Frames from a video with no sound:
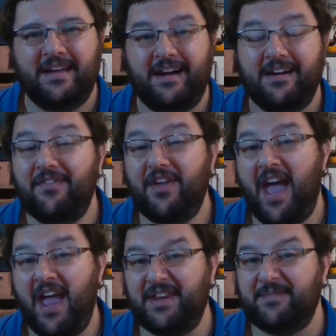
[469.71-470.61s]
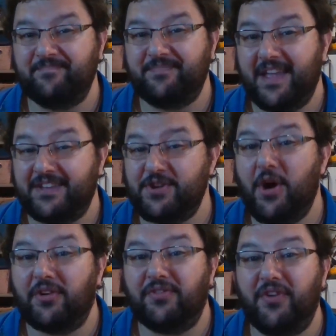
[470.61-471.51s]
I'll give you a hint. It's
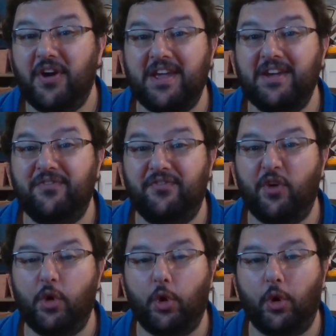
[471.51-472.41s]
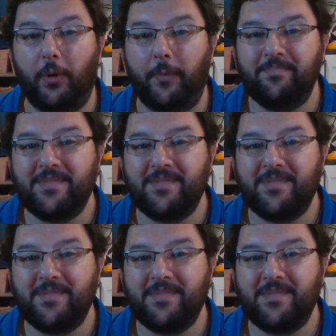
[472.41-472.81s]
not fucking 4.